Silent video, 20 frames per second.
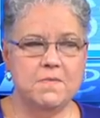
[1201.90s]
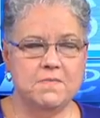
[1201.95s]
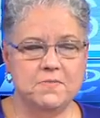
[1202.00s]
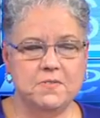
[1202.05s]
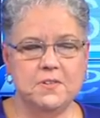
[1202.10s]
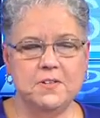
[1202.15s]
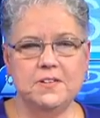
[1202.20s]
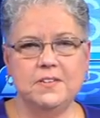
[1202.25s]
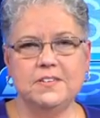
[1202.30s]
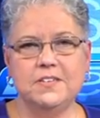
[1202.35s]

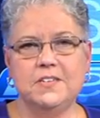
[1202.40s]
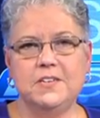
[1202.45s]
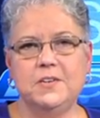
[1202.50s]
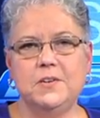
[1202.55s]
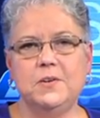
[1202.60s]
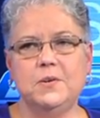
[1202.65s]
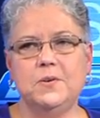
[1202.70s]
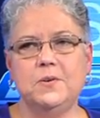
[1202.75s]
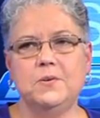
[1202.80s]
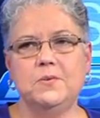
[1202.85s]
helpful
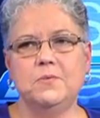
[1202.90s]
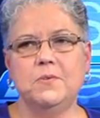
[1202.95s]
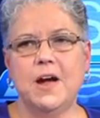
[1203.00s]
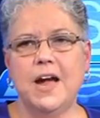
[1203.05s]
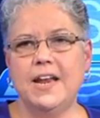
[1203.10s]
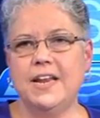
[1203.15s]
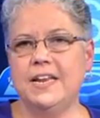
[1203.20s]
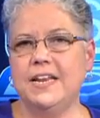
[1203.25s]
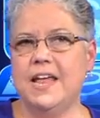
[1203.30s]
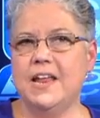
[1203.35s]
to
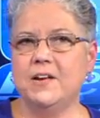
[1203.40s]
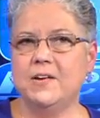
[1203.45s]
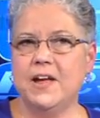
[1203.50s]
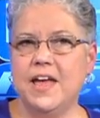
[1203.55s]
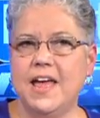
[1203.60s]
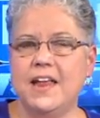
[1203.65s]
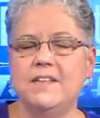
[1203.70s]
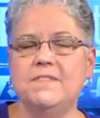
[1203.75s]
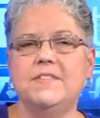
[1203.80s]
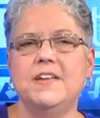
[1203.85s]
write a letter
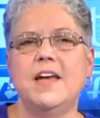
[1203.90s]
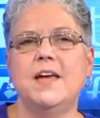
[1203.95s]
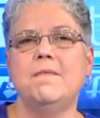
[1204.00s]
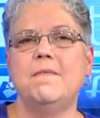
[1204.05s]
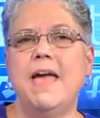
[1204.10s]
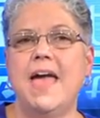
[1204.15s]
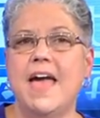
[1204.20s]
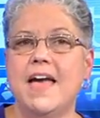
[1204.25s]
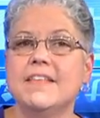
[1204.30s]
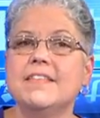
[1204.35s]
ahead of
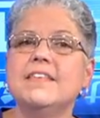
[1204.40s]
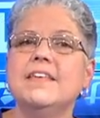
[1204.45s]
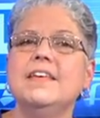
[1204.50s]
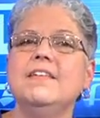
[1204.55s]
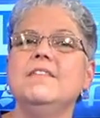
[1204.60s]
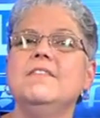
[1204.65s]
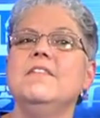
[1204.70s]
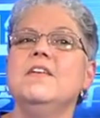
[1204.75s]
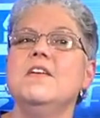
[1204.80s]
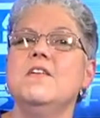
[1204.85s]
time
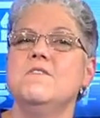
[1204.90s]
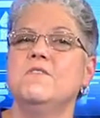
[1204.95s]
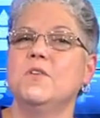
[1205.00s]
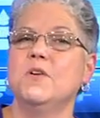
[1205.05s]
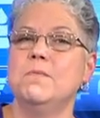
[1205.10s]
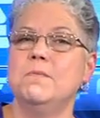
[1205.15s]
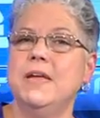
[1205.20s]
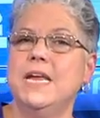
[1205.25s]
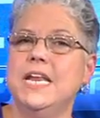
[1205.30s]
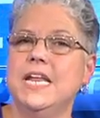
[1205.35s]
asking
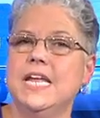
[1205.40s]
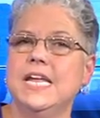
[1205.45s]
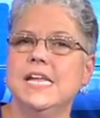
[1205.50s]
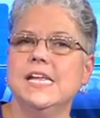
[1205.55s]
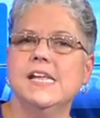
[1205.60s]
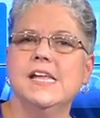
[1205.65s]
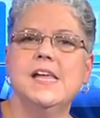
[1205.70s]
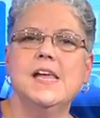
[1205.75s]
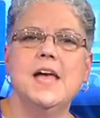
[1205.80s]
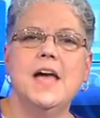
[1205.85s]
for a
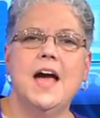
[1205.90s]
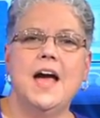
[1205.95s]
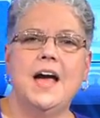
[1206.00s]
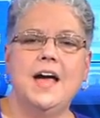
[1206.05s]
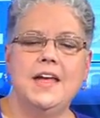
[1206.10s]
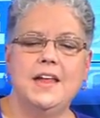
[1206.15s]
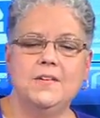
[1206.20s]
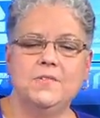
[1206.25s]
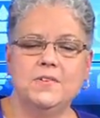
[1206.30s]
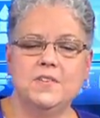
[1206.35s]
meeting
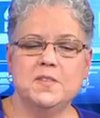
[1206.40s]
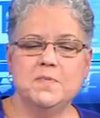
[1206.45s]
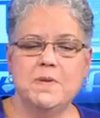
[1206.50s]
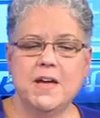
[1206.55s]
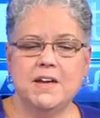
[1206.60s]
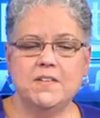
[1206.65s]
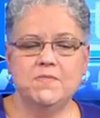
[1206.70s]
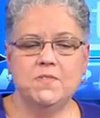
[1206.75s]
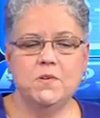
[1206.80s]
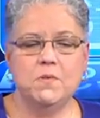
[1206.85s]
uh, in a
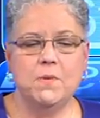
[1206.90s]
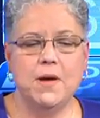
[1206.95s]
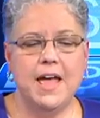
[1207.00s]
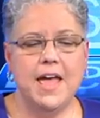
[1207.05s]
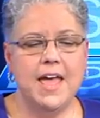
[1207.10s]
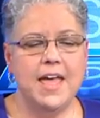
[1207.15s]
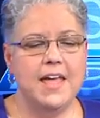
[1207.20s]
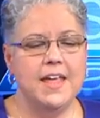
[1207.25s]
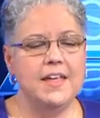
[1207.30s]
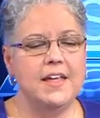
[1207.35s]
respectful
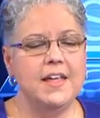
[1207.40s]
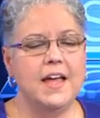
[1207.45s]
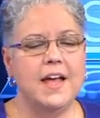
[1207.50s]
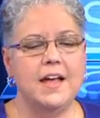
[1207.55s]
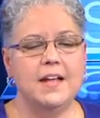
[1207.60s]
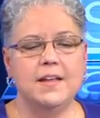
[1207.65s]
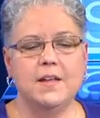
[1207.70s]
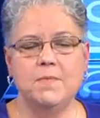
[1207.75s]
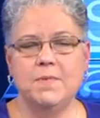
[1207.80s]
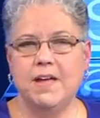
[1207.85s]
way.
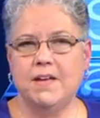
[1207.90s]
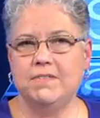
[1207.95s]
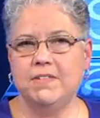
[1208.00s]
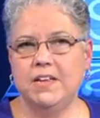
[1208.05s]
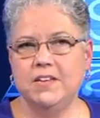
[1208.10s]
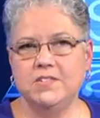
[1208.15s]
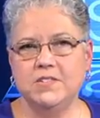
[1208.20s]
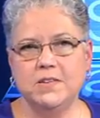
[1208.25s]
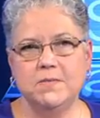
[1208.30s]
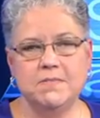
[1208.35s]
Uh, can we have
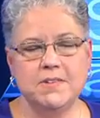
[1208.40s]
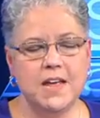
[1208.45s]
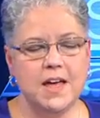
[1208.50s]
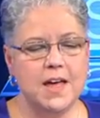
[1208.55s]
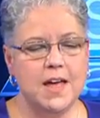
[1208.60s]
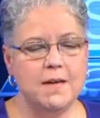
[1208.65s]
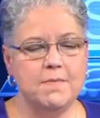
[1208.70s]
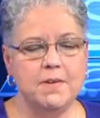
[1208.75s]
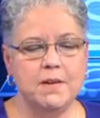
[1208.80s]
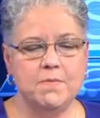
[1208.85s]
lunch
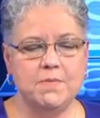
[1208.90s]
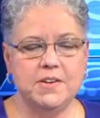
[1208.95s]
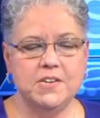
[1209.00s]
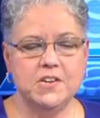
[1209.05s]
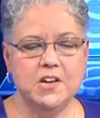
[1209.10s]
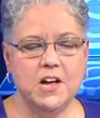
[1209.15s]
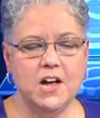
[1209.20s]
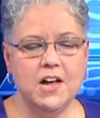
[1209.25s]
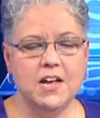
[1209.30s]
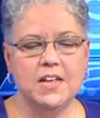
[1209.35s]
sometime? Can we
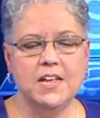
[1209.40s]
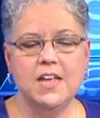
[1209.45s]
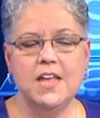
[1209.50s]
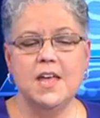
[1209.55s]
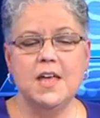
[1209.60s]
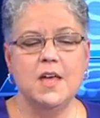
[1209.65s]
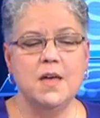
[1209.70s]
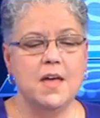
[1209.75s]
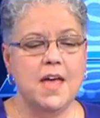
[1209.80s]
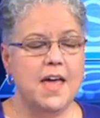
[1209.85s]
talk?
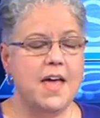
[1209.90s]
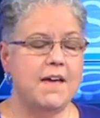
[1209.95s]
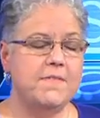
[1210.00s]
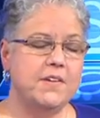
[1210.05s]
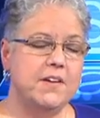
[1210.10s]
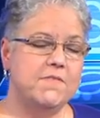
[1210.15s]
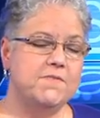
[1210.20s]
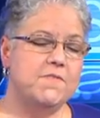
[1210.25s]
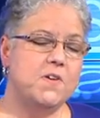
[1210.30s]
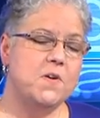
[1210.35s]

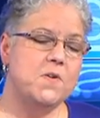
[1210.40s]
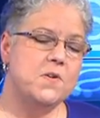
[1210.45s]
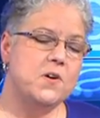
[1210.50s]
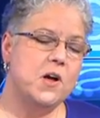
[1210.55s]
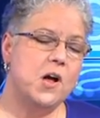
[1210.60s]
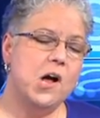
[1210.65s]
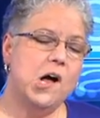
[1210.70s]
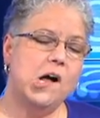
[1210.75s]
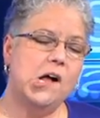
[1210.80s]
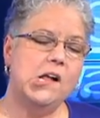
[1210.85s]
Having a phone
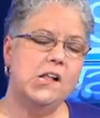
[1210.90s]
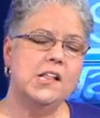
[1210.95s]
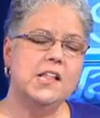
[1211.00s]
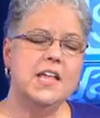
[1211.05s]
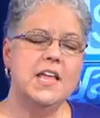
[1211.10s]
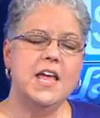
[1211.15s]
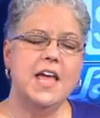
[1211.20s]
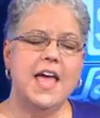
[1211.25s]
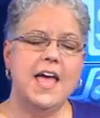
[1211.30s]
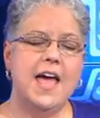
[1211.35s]
call,
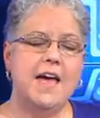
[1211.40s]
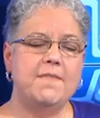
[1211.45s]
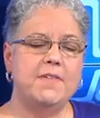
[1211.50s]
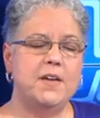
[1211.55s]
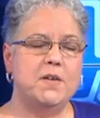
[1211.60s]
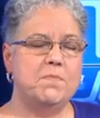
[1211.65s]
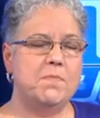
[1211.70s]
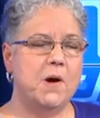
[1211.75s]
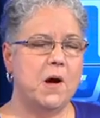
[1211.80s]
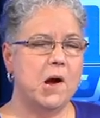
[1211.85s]

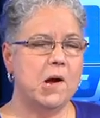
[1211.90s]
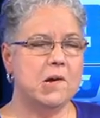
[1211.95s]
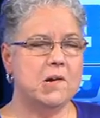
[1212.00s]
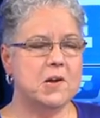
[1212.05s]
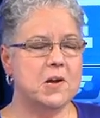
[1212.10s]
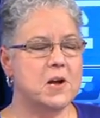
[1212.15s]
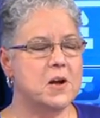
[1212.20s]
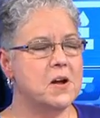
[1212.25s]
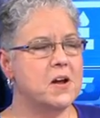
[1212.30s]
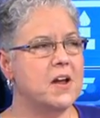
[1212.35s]
having a
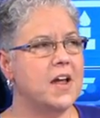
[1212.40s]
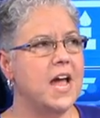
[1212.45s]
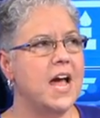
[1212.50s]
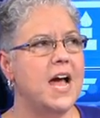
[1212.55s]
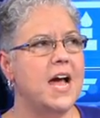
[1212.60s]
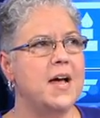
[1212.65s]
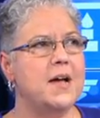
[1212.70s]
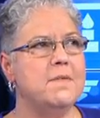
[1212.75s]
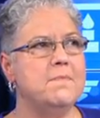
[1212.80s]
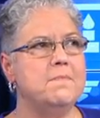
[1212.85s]
partner.
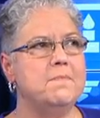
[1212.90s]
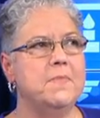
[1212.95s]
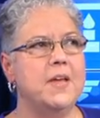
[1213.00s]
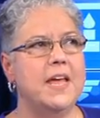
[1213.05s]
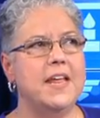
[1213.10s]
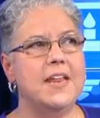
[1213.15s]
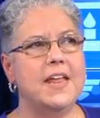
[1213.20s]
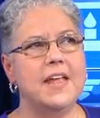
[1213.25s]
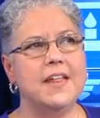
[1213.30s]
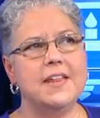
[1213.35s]
Um,
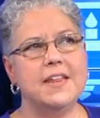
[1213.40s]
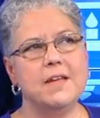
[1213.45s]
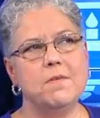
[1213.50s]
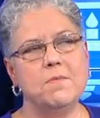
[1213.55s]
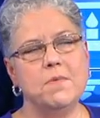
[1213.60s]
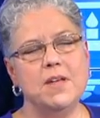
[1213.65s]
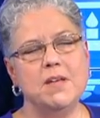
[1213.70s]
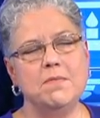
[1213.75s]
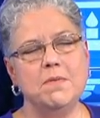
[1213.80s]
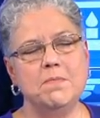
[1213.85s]
at, at,
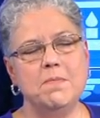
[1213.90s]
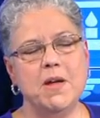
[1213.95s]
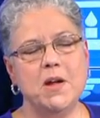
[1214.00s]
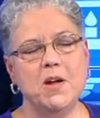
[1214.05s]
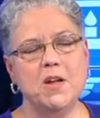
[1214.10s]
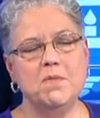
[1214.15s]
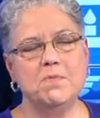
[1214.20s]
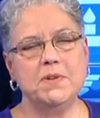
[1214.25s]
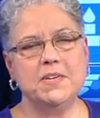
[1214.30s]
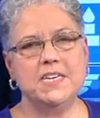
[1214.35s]
at William and
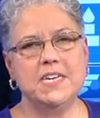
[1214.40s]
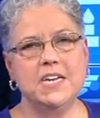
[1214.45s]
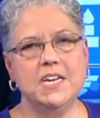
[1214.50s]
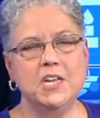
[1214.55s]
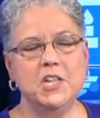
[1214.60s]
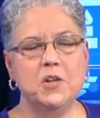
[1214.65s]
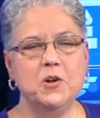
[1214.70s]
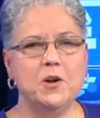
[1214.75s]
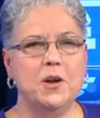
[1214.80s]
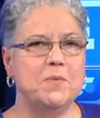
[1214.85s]
Mary in
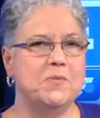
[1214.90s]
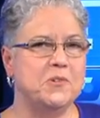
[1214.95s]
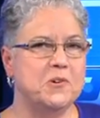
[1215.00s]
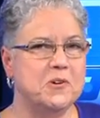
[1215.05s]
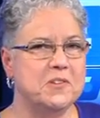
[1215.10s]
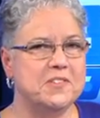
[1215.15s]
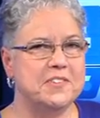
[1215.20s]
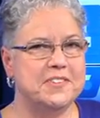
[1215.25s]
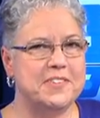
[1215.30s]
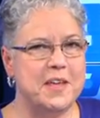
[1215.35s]
particular, and I'm
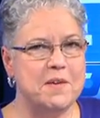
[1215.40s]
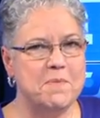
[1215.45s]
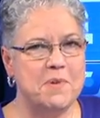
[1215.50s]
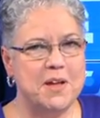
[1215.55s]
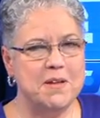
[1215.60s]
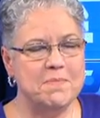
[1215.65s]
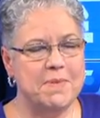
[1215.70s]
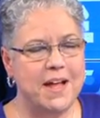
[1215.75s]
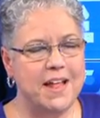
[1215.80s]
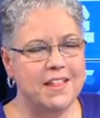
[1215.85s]
sure it's the same
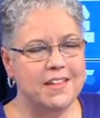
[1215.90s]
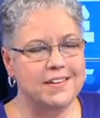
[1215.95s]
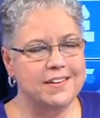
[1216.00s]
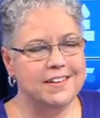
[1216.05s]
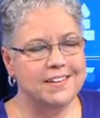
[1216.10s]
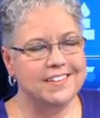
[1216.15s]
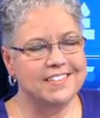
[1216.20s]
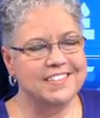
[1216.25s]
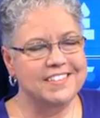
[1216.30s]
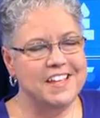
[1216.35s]
way in
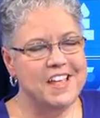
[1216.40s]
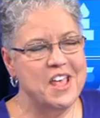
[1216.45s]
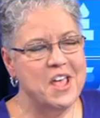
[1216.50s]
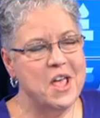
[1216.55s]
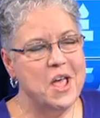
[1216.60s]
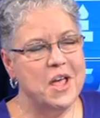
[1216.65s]
politics,